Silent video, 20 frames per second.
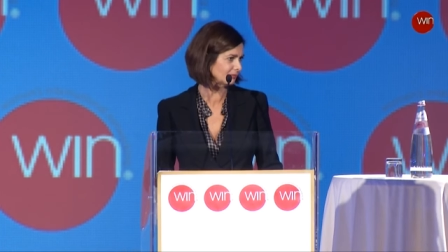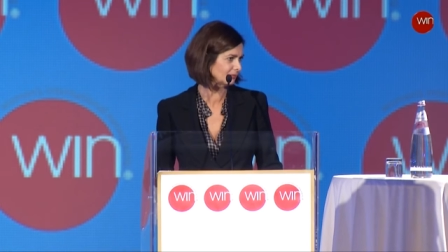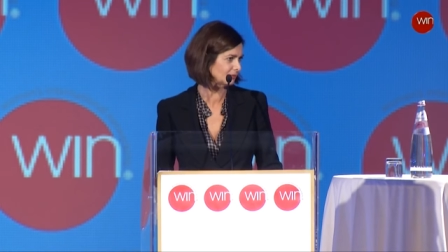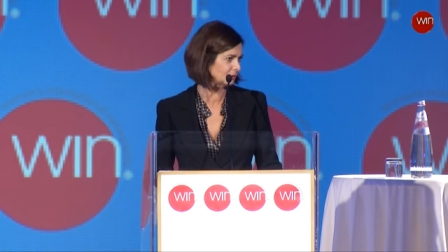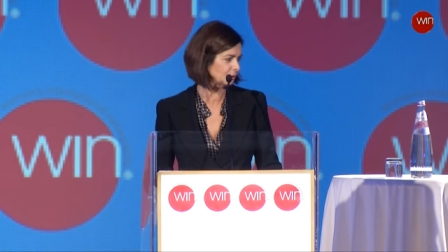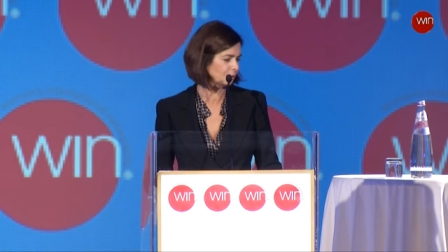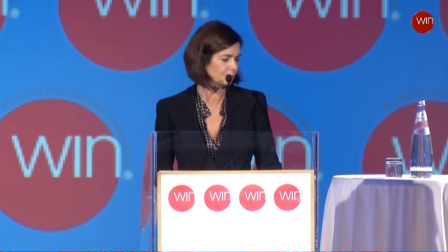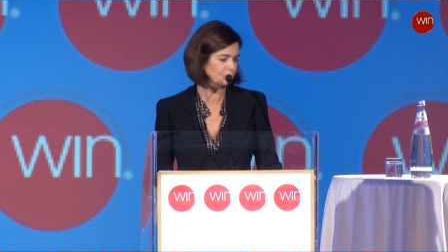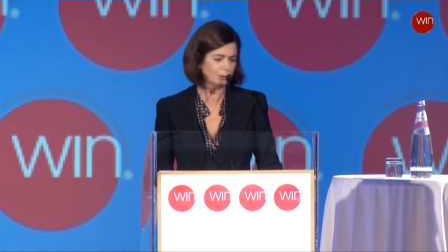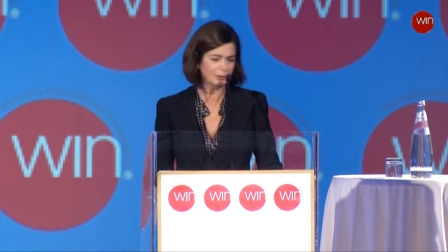
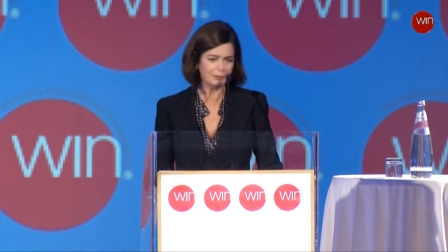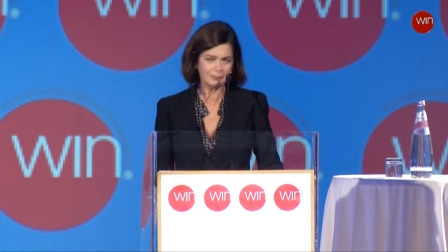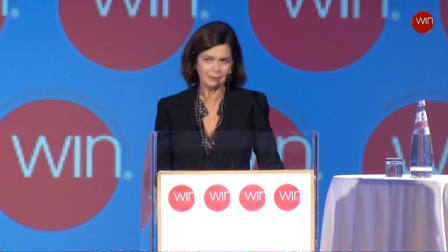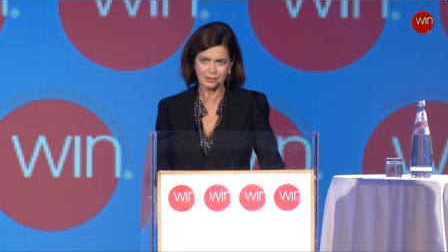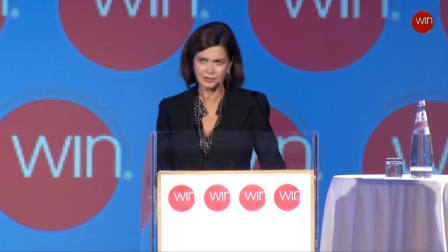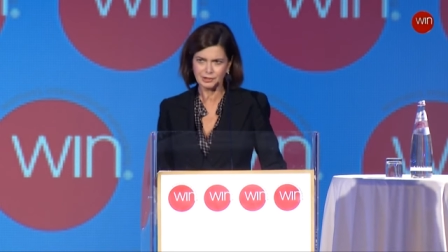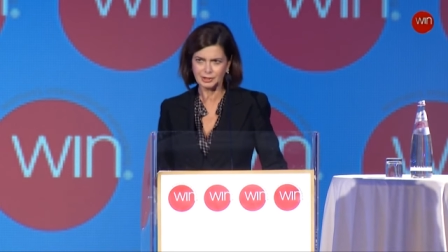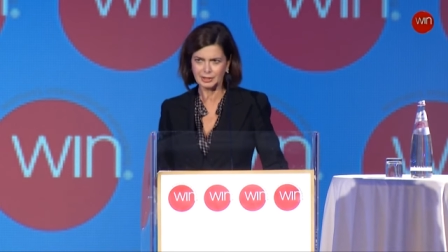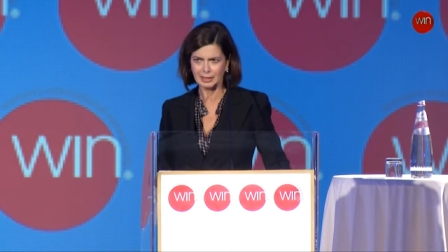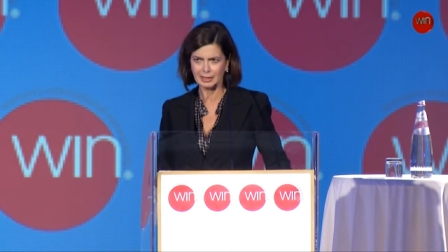So you
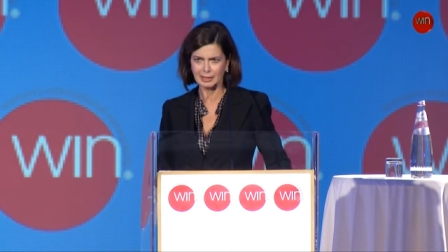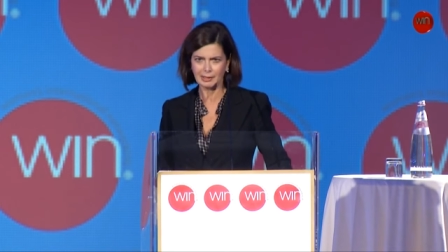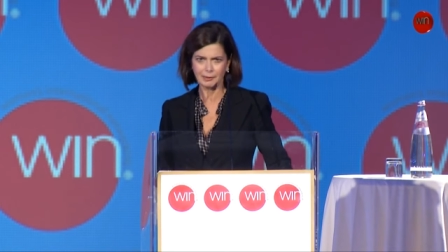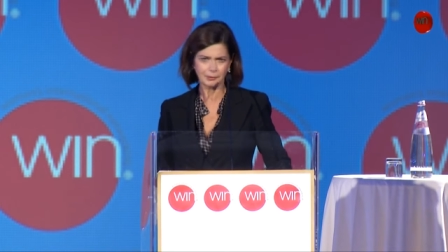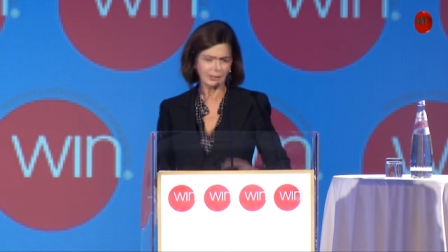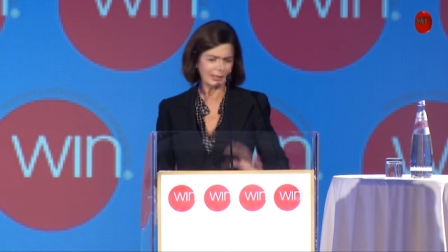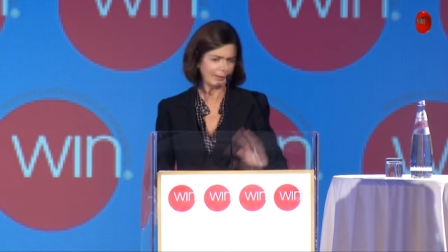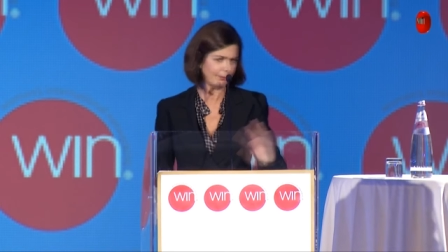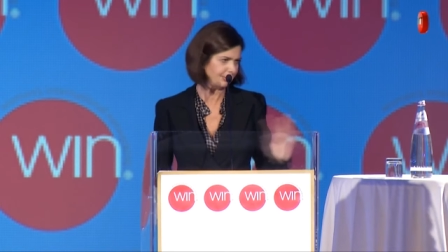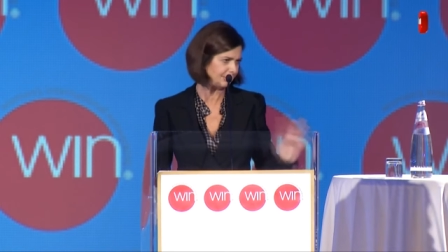imagine how
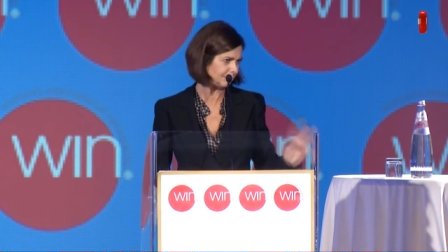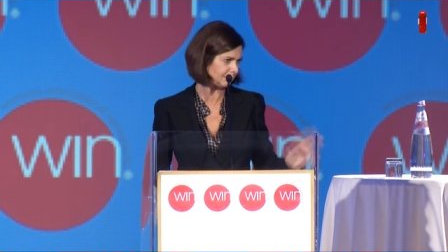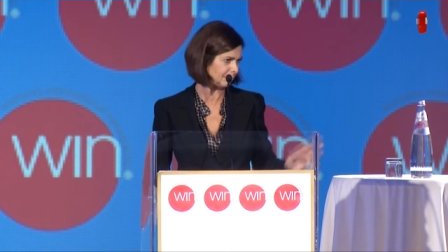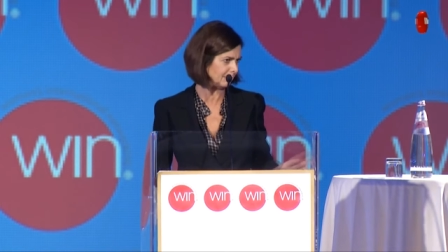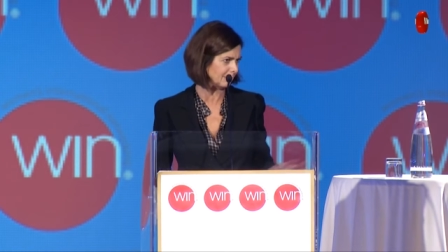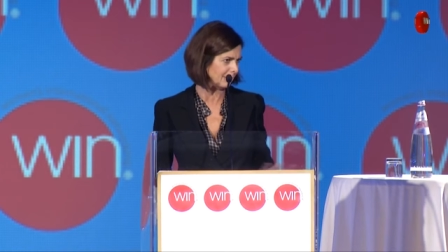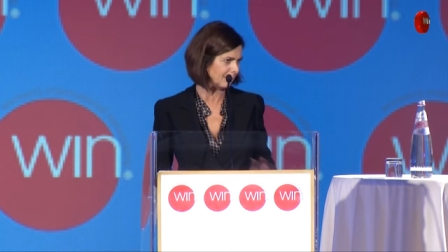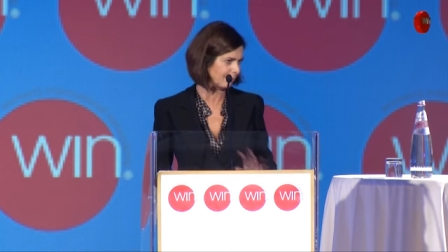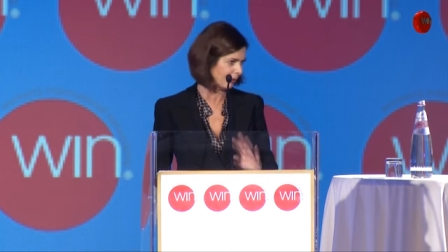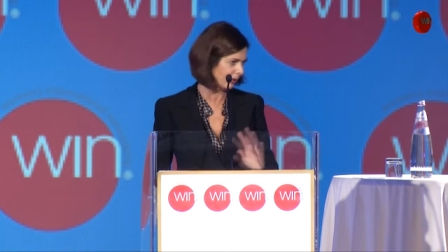happy were
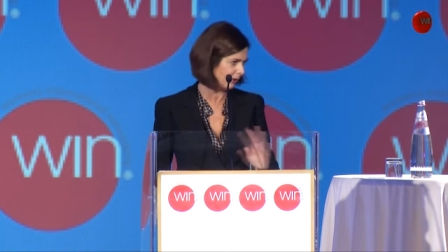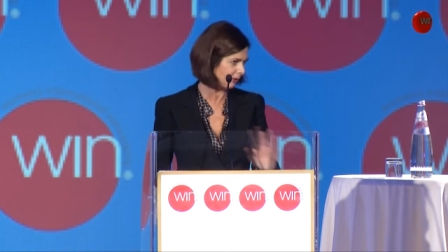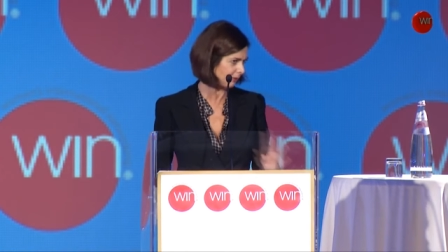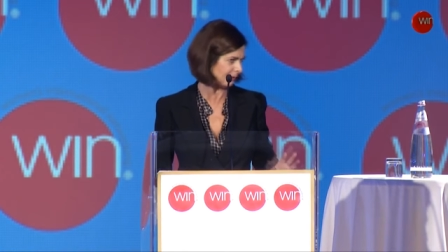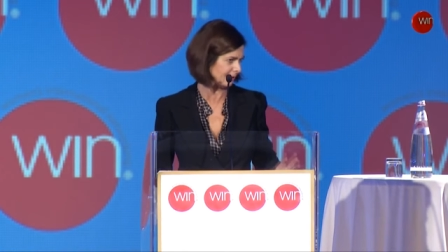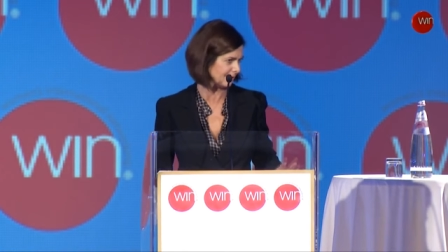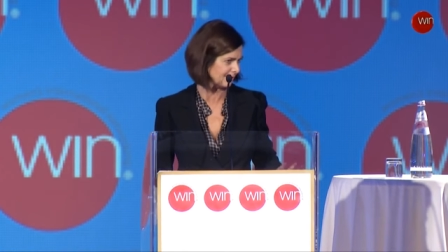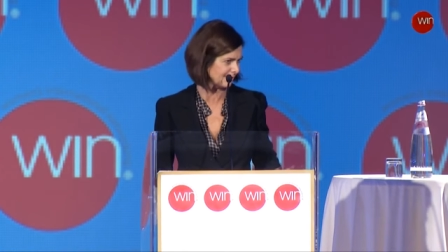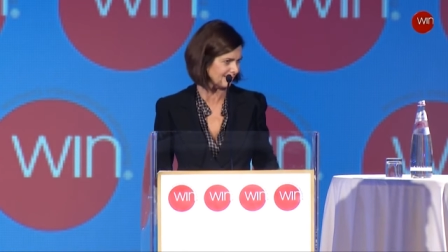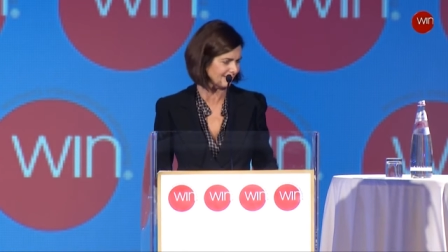my
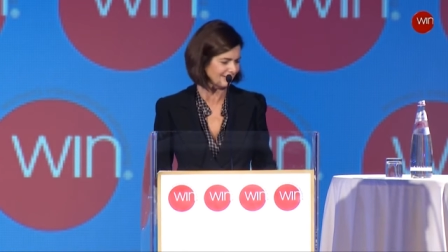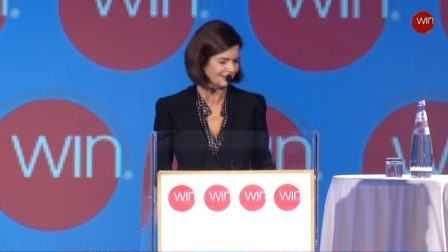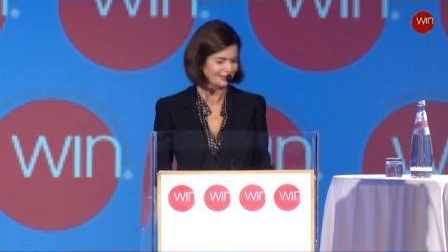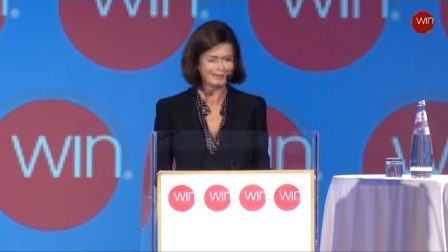parents.